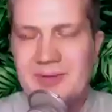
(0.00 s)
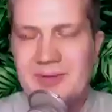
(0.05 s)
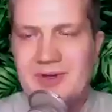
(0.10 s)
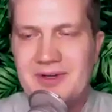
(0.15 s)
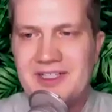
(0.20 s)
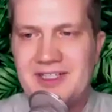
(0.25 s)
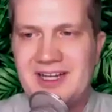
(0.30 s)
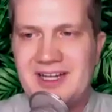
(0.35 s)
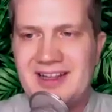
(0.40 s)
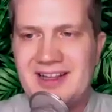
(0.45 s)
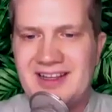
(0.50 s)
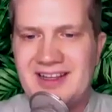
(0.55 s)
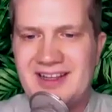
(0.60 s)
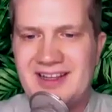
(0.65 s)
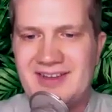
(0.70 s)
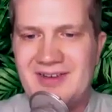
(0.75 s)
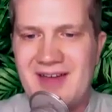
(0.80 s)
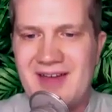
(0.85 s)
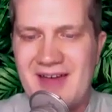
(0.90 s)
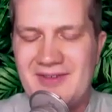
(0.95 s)
appreciate
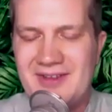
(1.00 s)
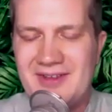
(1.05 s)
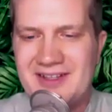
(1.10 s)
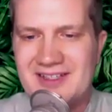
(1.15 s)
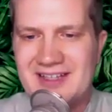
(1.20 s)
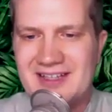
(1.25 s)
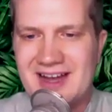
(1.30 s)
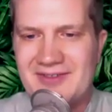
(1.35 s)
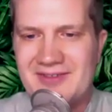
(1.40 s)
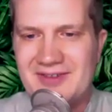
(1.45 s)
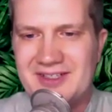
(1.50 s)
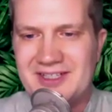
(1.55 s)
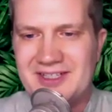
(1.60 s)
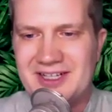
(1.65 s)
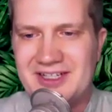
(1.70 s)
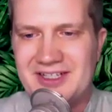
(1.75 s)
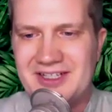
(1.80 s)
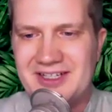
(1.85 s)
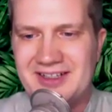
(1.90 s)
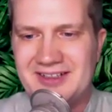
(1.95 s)
you having this
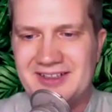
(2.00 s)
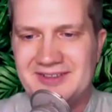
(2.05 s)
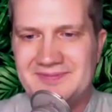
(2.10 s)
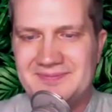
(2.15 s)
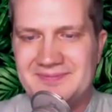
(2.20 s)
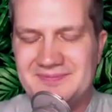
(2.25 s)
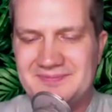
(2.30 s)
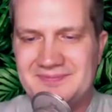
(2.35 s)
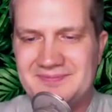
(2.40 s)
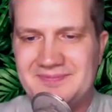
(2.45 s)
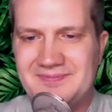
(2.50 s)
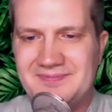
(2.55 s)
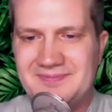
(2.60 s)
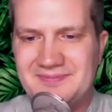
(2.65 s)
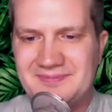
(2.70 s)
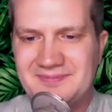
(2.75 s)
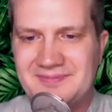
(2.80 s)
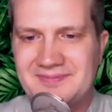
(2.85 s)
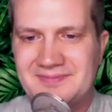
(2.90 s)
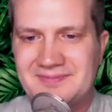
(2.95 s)
conversation.
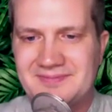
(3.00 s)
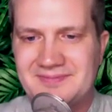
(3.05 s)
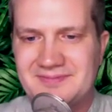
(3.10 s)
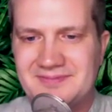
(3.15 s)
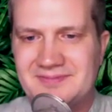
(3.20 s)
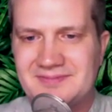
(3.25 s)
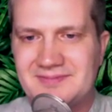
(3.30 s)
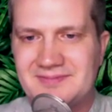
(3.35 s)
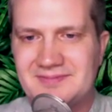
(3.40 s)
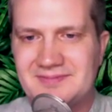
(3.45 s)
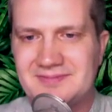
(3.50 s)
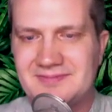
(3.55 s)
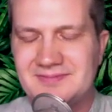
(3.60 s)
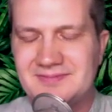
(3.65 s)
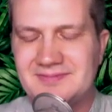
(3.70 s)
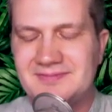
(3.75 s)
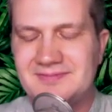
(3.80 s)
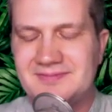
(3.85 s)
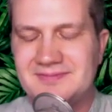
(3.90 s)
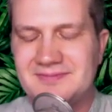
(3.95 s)

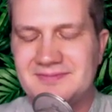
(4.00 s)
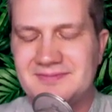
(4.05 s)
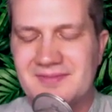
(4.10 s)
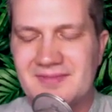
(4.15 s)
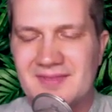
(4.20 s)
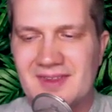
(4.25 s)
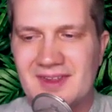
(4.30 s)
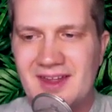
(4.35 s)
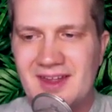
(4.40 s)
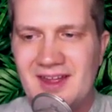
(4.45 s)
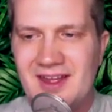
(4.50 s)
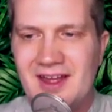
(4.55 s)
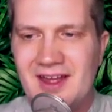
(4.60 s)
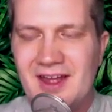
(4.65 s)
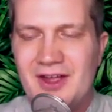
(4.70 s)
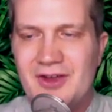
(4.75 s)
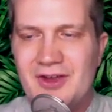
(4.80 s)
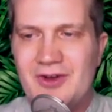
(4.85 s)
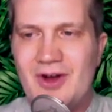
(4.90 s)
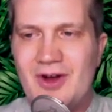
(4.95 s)
You
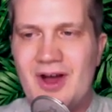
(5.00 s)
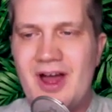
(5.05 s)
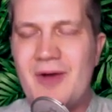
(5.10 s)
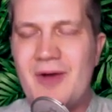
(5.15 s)
know,